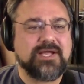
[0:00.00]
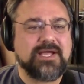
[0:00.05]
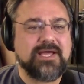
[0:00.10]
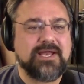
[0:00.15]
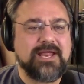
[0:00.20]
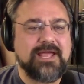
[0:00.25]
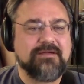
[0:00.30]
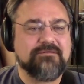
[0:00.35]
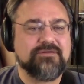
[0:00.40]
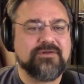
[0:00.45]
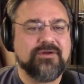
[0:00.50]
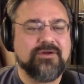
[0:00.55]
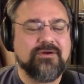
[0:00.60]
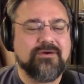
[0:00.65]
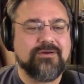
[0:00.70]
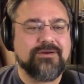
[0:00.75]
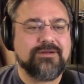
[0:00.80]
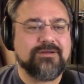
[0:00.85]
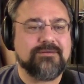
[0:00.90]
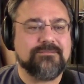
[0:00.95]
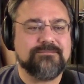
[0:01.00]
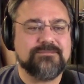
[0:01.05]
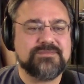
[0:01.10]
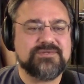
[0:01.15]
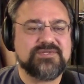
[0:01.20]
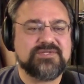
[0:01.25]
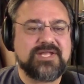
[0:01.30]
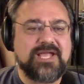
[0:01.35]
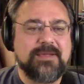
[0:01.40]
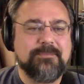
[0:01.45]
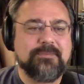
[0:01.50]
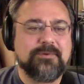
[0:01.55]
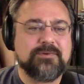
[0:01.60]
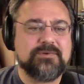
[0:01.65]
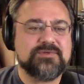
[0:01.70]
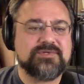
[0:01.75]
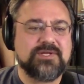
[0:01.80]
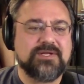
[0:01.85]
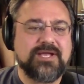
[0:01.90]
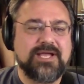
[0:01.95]
I'd have to go to
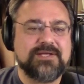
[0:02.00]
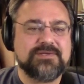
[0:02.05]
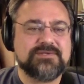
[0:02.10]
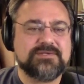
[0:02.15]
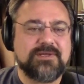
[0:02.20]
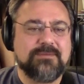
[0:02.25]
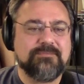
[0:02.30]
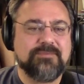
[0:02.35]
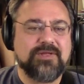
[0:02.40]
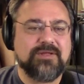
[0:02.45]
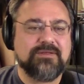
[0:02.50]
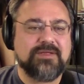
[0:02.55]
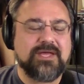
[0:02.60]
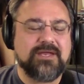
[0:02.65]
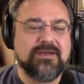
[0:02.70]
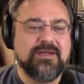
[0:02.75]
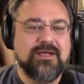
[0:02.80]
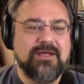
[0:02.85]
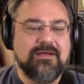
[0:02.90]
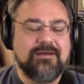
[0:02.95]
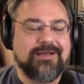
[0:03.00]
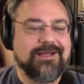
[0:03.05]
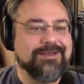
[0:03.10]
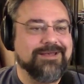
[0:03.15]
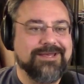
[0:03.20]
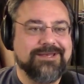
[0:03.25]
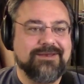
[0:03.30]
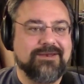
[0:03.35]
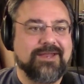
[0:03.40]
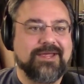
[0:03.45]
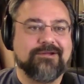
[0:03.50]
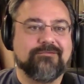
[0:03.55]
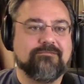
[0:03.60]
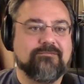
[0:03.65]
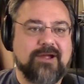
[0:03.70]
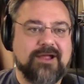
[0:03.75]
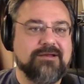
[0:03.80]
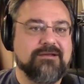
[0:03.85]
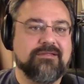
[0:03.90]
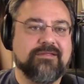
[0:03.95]
Staples and get something that I needed
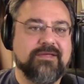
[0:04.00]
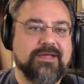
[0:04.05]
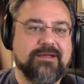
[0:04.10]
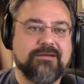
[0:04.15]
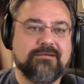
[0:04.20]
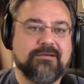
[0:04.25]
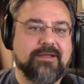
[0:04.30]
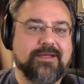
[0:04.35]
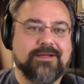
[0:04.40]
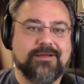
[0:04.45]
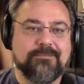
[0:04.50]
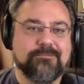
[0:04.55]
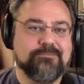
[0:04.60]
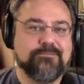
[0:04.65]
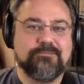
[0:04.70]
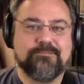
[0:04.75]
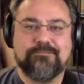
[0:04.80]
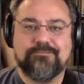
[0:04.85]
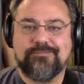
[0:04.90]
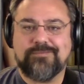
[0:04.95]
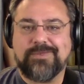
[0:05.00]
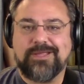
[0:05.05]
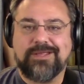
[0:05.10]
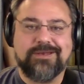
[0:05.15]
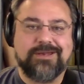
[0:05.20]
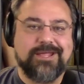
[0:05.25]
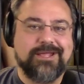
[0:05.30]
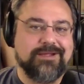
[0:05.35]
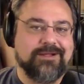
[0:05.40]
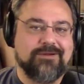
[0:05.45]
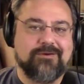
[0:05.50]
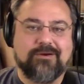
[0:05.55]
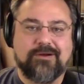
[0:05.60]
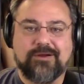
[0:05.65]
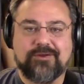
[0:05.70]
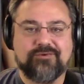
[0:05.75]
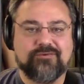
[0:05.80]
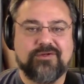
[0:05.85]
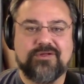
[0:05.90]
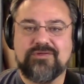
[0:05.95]
right then, an ink
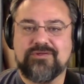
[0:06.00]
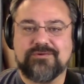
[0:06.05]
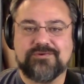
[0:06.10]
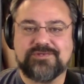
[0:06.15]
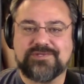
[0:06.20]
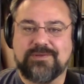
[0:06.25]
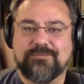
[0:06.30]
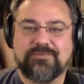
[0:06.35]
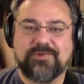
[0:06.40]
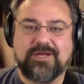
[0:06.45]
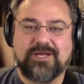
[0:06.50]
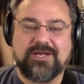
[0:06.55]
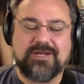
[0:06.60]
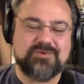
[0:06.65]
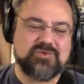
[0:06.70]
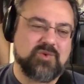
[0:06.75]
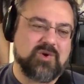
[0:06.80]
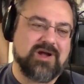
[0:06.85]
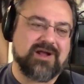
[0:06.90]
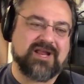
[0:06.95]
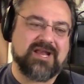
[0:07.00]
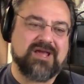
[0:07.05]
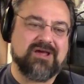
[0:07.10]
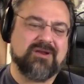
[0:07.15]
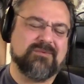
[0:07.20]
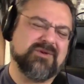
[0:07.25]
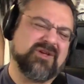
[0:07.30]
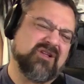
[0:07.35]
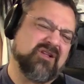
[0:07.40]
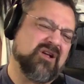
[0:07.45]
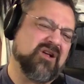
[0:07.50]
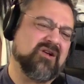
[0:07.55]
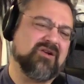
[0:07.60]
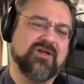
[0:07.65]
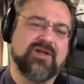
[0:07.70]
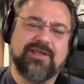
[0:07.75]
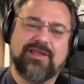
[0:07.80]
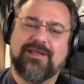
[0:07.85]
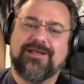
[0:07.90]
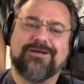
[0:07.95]
cartridge or something. And I was walking out of it. Oh,
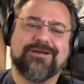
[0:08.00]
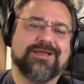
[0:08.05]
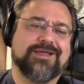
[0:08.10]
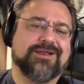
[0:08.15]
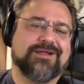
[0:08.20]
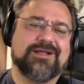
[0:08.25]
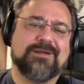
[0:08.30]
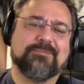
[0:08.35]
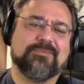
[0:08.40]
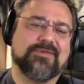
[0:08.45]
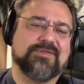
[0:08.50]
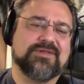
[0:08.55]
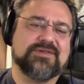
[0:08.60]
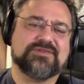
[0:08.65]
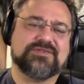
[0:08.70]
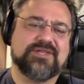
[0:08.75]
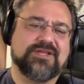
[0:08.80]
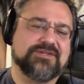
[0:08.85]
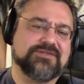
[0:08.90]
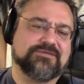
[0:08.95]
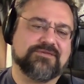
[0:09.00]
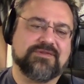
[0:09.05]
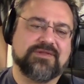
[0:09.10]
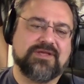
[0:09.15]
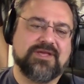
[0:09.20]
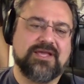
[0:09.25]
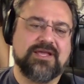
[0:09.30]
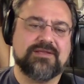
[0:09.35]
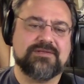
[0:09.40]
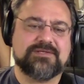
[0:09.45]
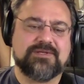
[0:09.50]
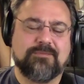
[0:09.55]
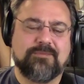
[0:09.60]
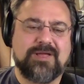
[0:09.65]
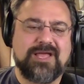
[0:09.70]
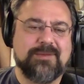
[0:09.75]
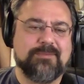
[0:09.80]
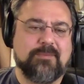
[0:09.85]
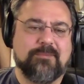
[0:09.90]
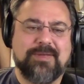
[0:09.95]
I'll get a couple of these things for the kids. I'll
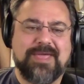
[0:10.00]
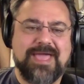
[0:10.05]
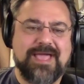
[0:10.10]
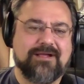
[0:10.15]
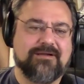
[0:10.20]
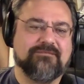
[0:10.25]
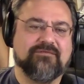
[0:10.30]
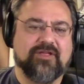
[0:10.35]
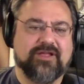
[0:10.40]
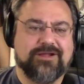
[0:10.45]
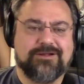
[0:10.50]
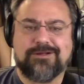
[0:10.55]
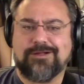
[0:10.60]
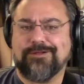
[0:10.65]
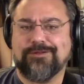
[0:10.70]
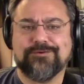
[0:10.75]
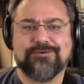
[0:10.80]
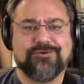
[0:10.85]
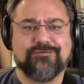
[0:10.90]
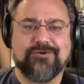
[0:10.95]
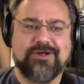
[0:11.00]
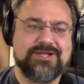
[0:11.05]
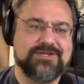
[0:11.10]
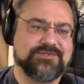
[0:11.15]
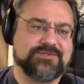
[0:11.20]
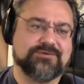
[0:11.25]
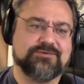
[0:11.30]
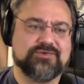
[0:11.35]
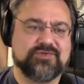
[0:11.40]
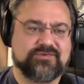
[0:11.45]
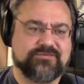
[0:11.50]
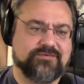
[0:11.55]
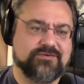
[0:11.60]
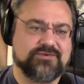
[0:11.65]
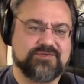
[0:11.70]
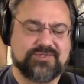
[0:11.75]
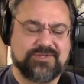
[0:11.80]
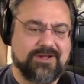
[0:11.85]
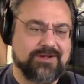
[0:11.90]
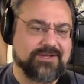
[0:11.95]
buy them a pack of colored erasers for
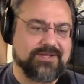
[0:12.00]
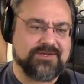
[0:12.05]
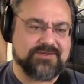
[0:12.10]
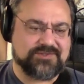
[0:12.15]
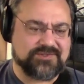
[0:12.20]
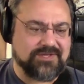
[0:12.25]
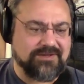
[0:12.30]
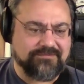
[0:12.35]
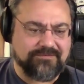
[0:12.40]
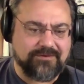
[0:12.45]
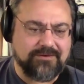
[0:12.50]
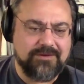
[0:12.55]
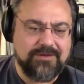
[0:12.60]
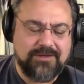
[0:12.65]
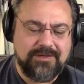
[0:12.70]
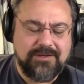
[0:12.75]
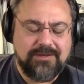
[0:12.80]
a stocking stuffer.